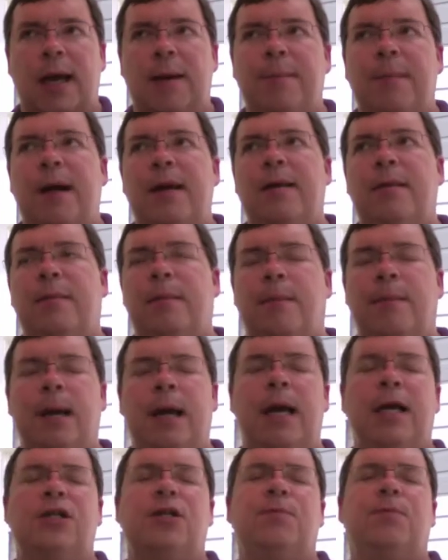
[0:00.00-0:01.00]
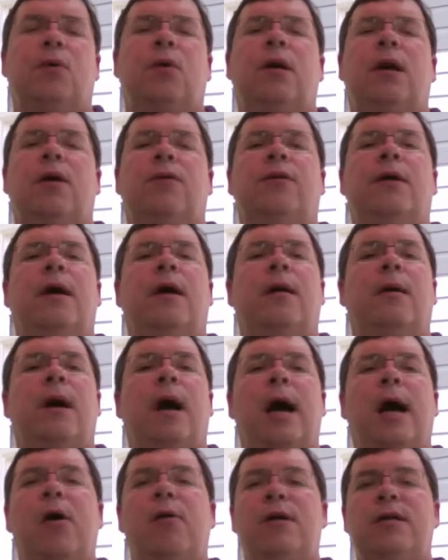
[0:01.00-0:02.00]
and I should point out that
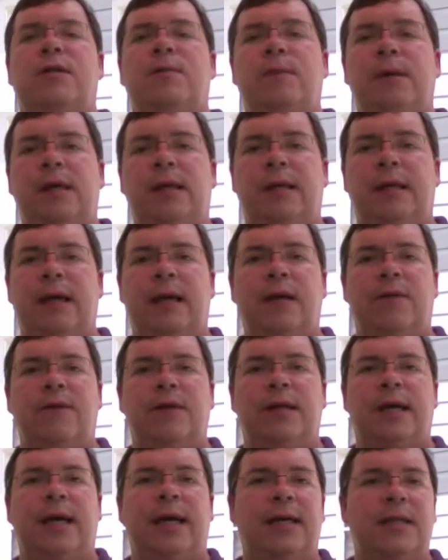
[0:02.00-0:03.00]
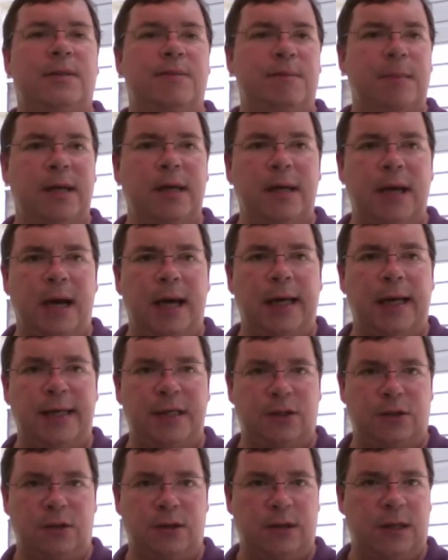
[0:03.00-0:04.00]
I always mean the end of the day is midnight
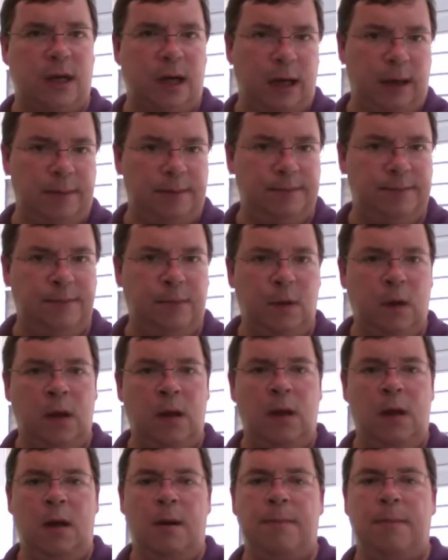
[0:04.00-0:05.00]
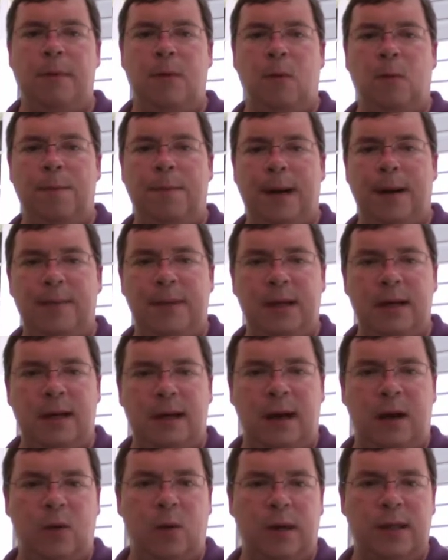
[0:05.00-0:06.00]
Eastern time. But by
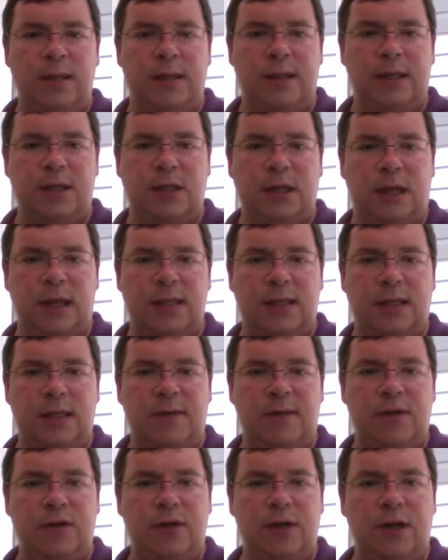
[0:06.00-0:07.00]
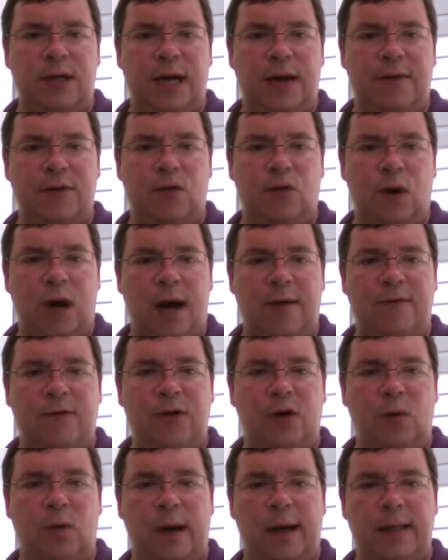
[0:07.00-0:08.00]
midnight on Wednesday, July 7th, you need to have a draft of
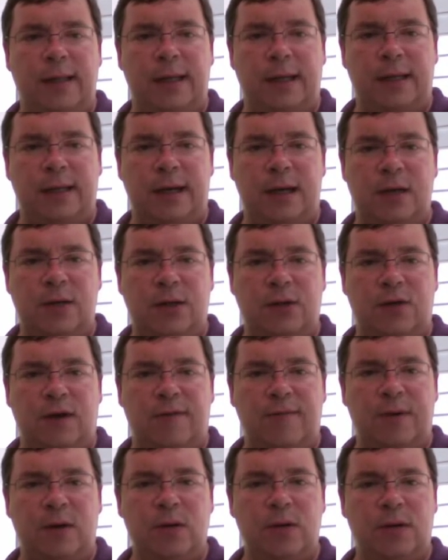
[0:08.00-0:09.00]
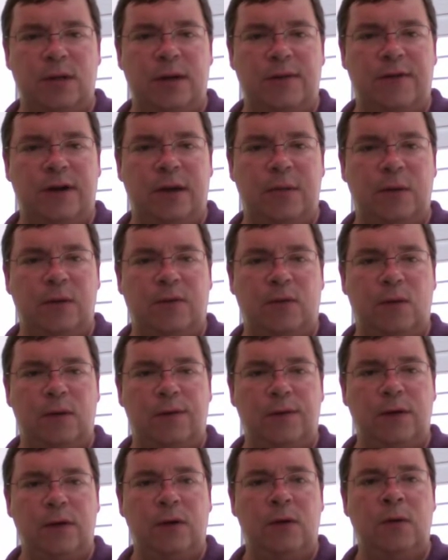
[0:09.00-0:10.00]
your Writing Technology draft posted and available for
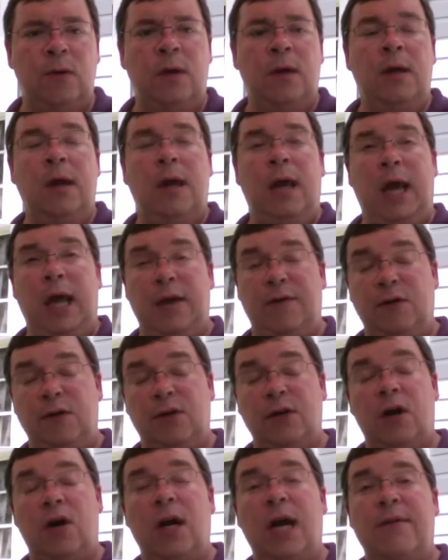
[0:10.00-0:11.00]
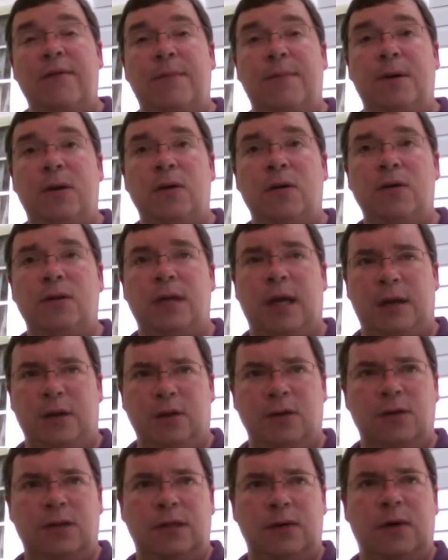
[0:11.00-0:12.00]
review. And if you don't have a post, and
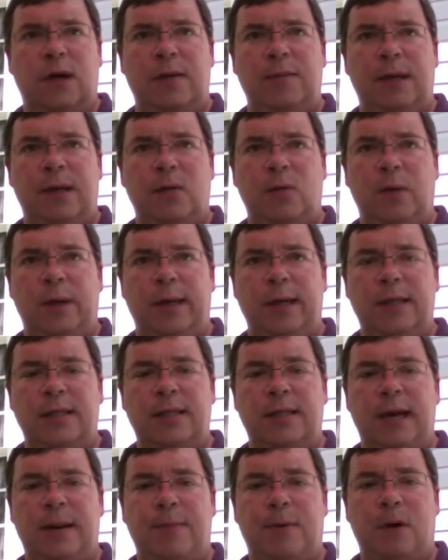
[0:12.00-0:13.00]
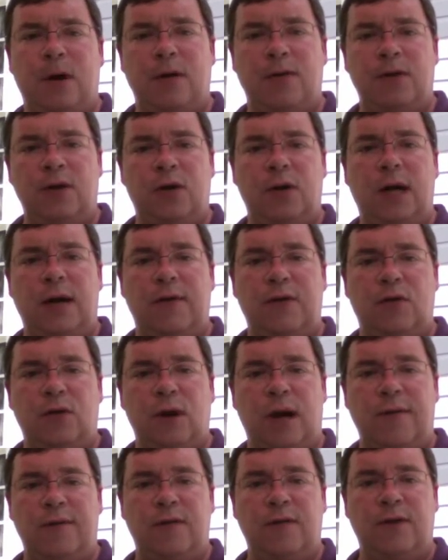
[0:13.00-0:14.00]
you'll see what I mean when we get to that part, if you don't have a
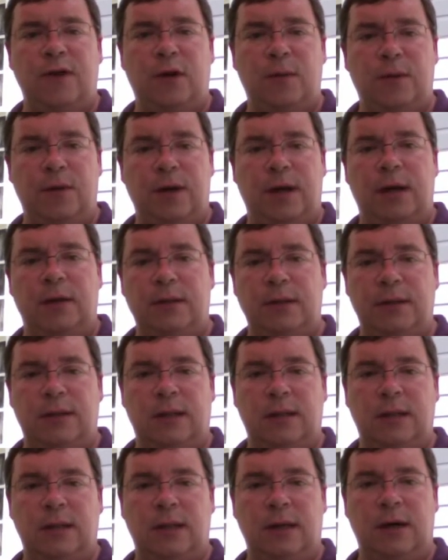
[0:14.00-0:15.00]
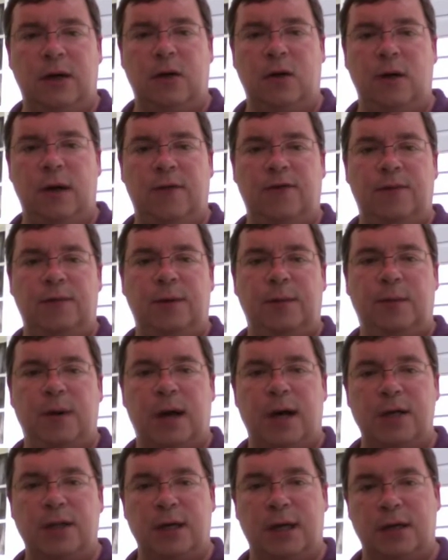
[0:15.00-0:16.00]
draft available, then I'll deduct a letter grade from your
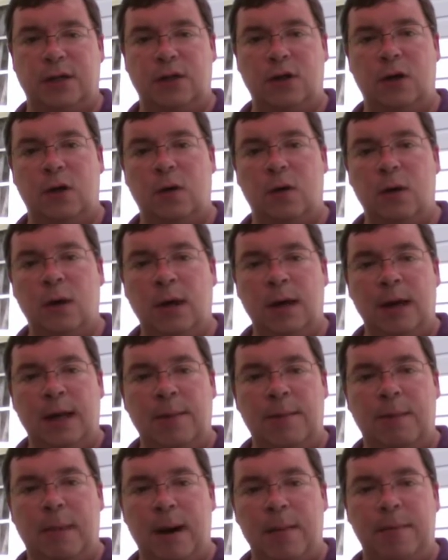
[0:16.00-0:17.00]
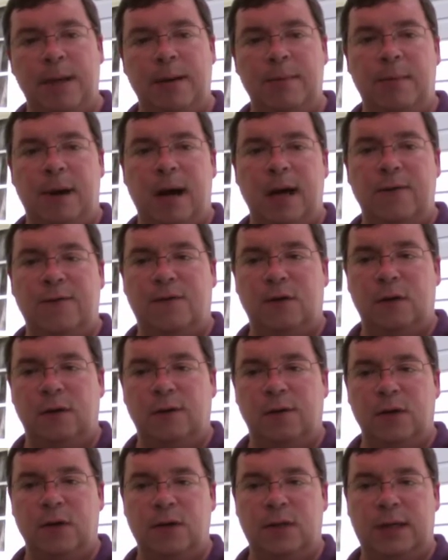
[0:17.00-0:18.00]
project. So be mindful of
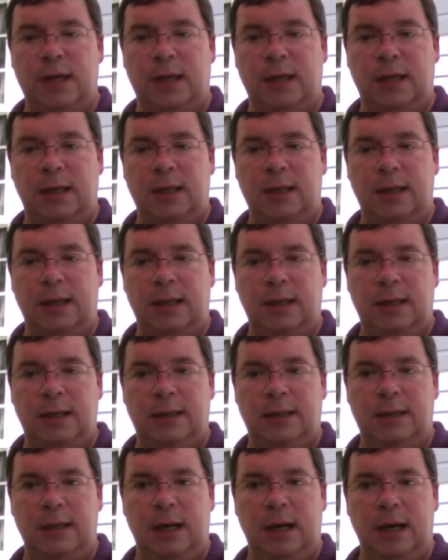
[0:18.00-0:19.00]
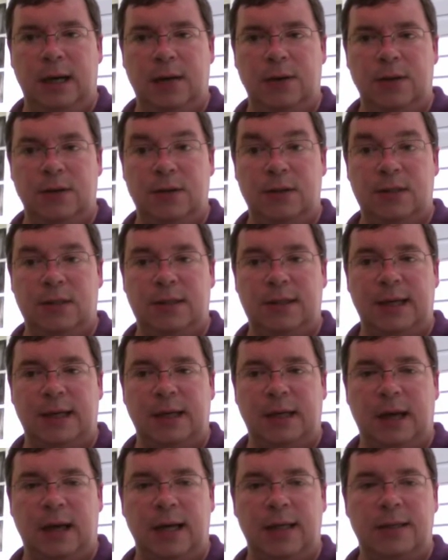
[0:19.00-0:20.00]
those
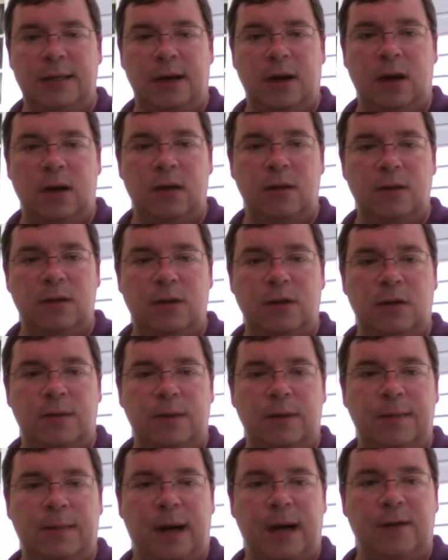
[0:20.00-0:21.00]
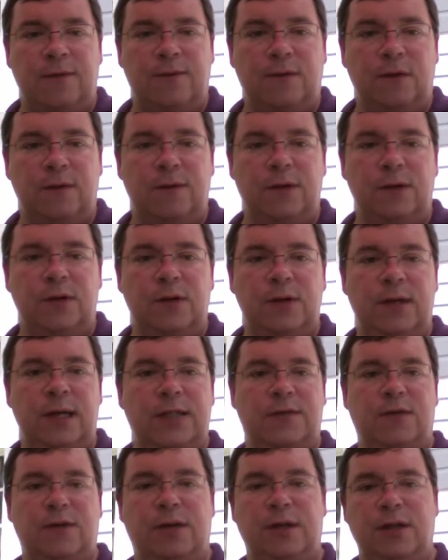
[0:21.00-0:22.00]
deadlines, and also be mindful of the due
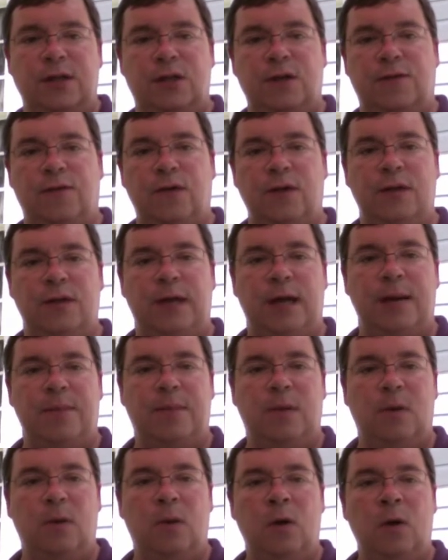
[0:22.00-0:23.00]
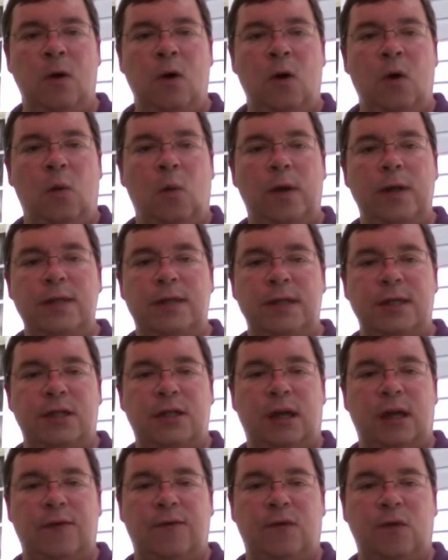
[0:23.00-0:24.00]
dates for things. So, for example, Wednesday,
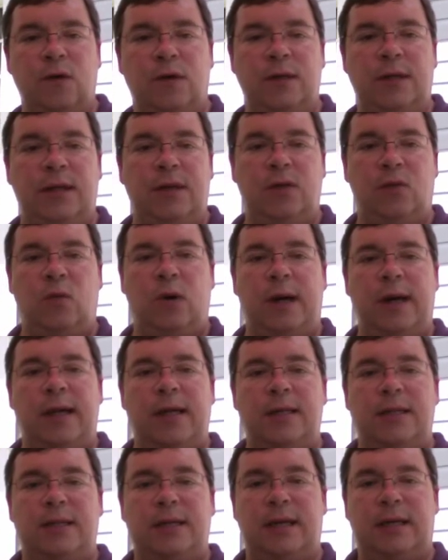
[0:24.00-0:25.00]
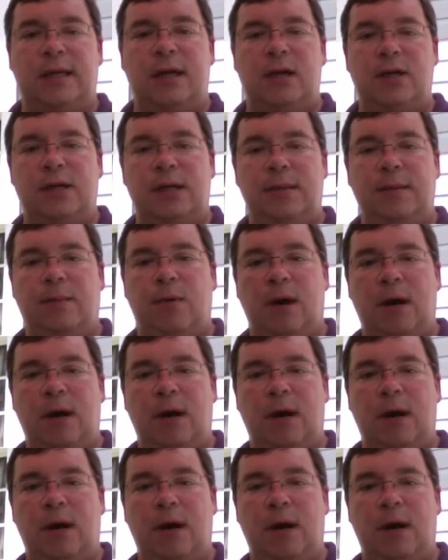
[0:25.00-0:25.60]
July 14th, the Writing as a Technology